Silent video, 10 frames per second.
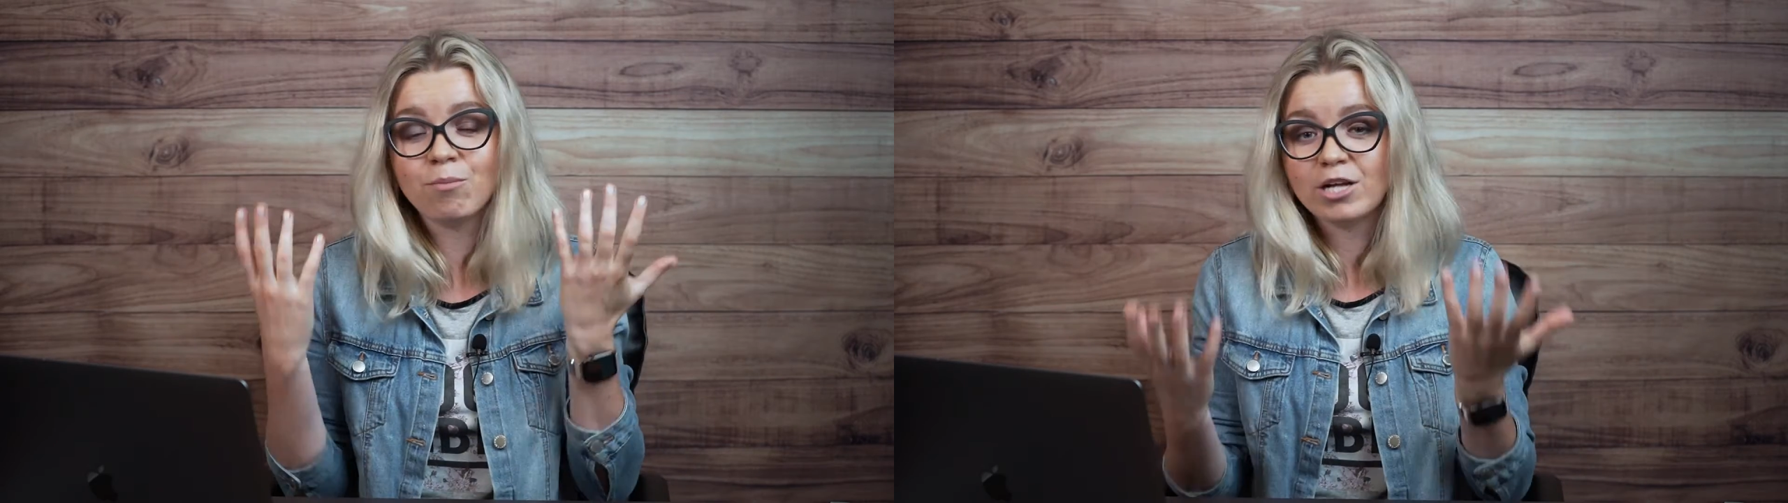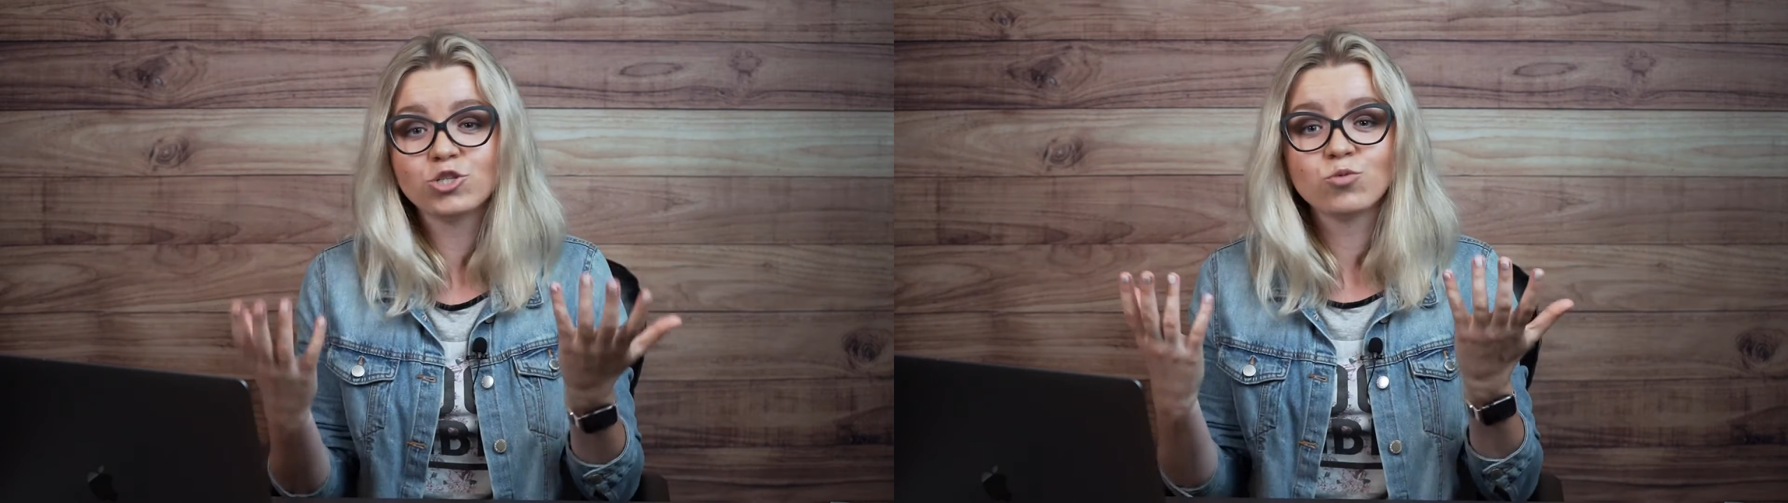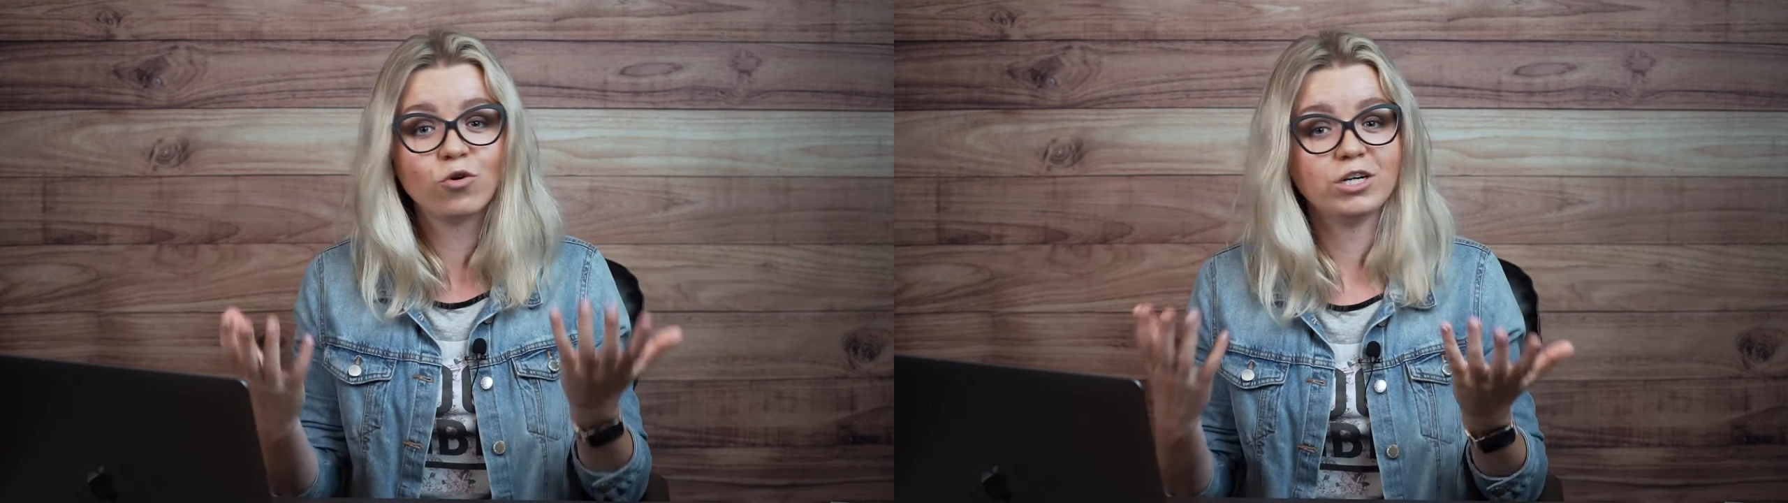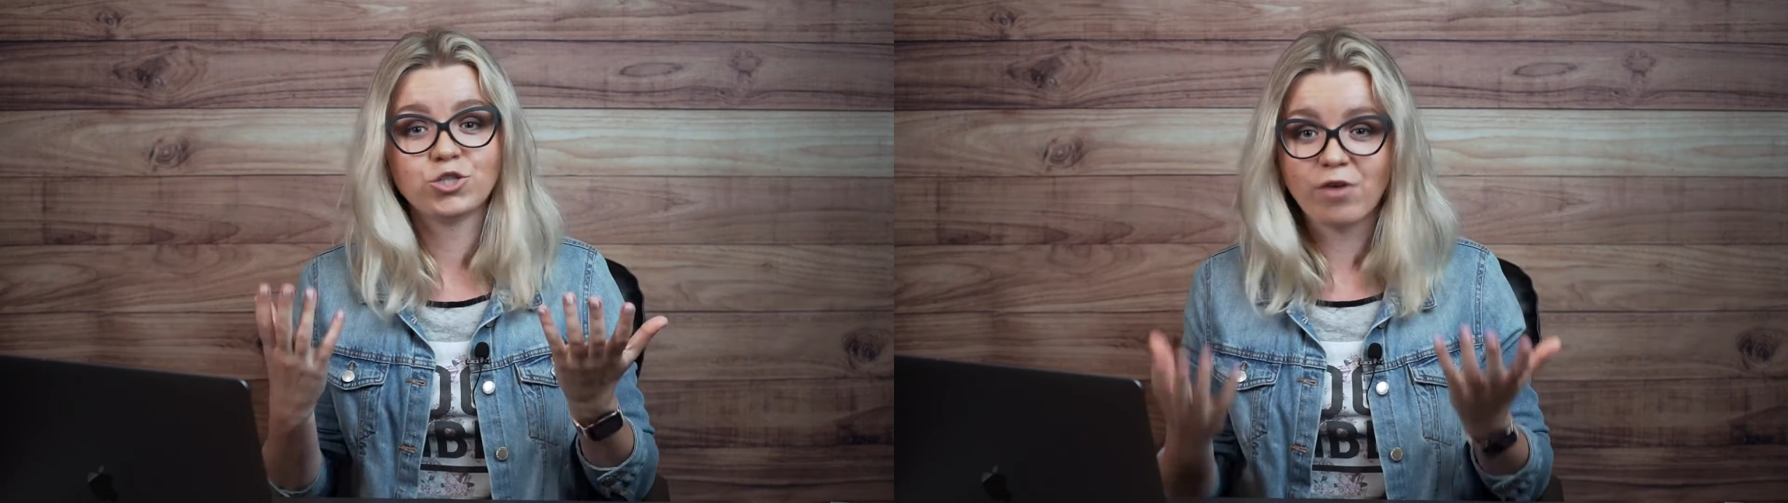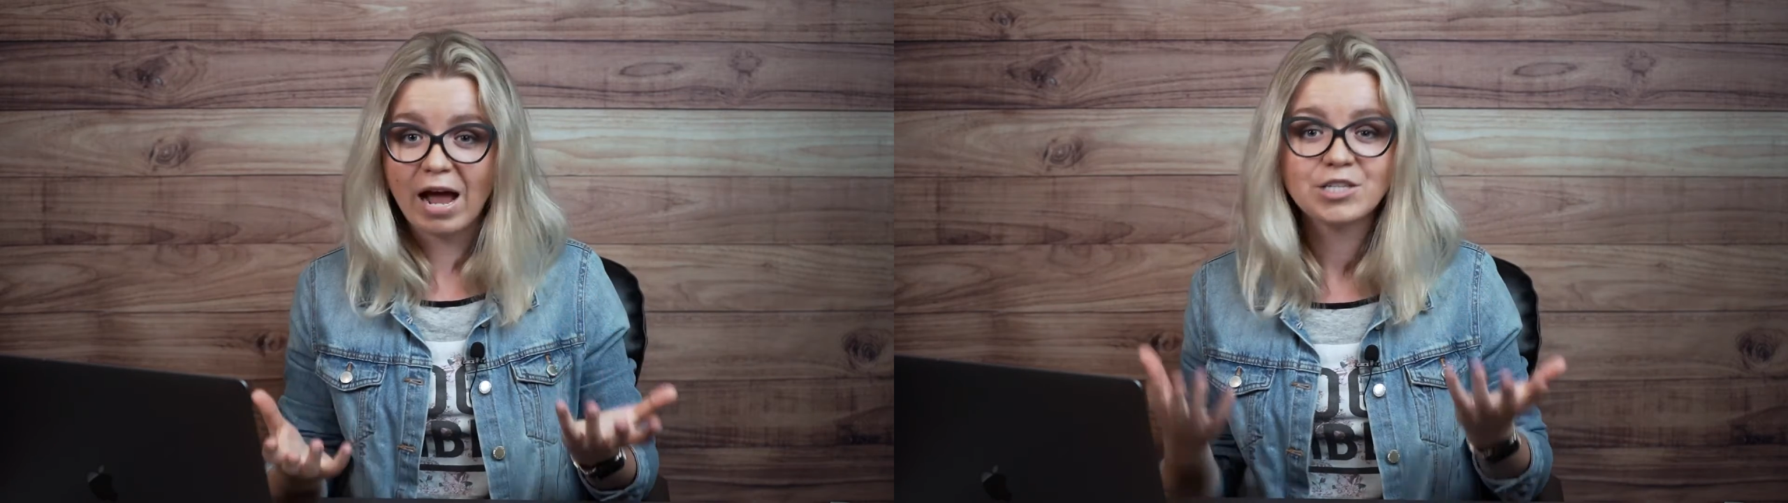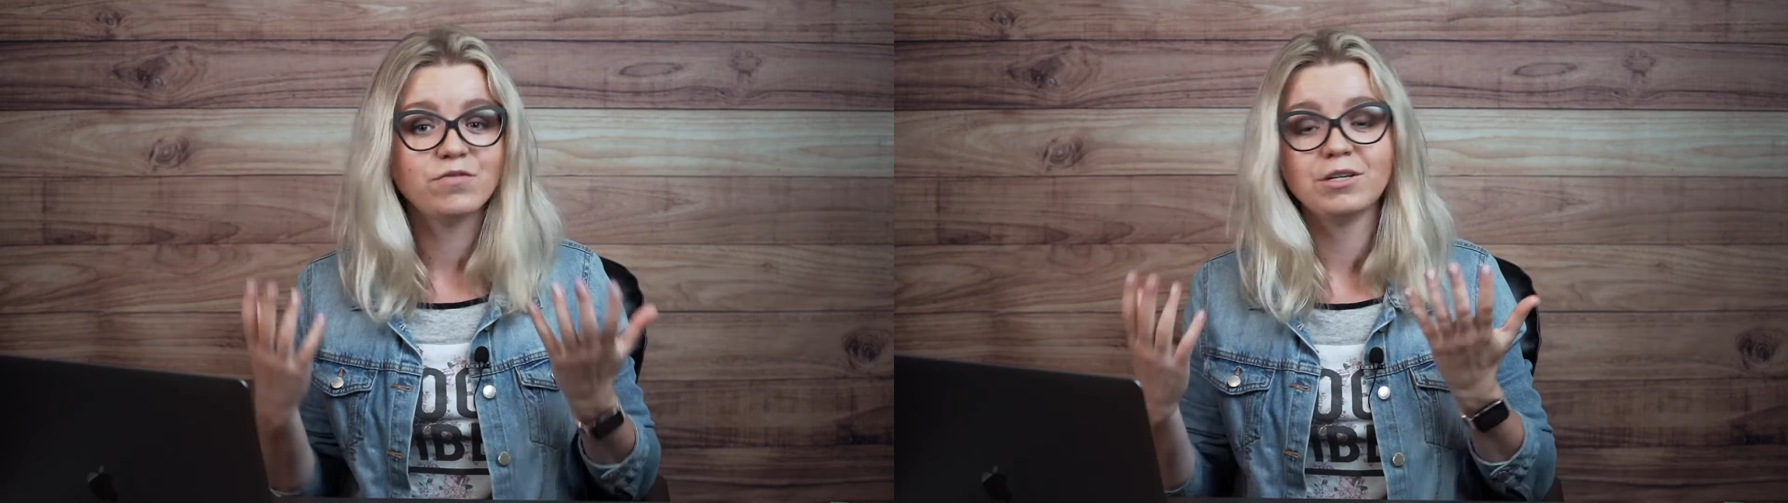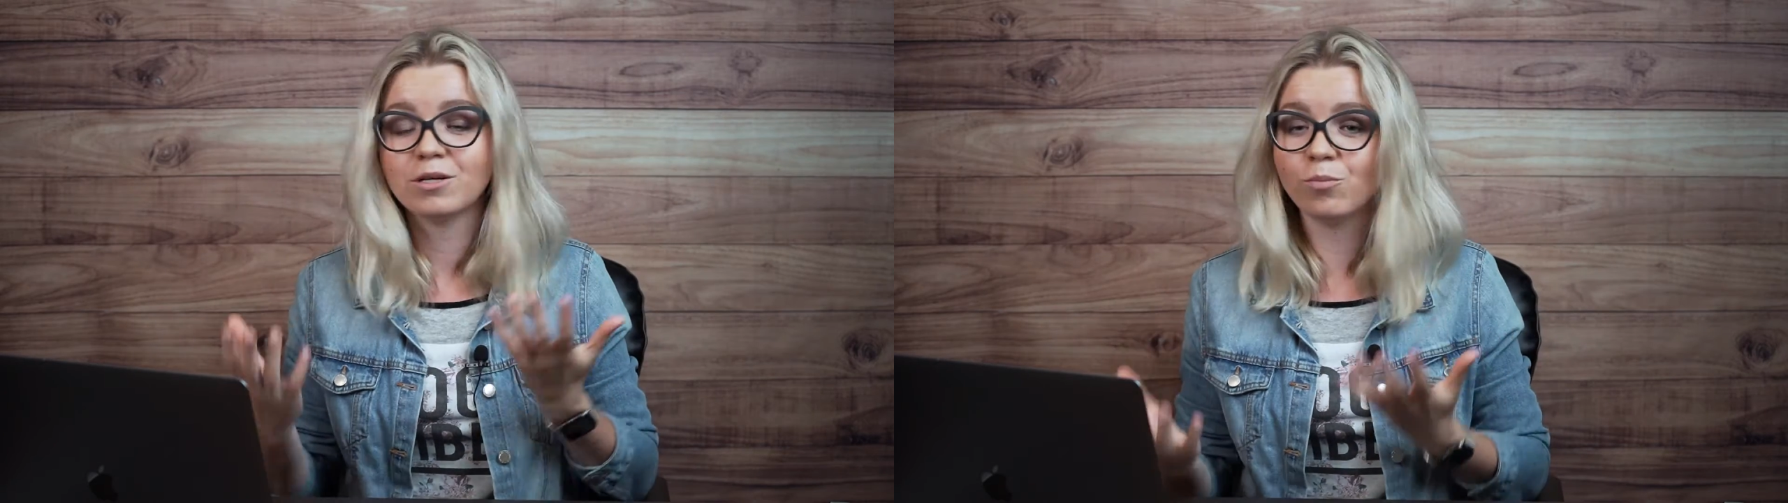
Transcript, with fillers: much more attractive and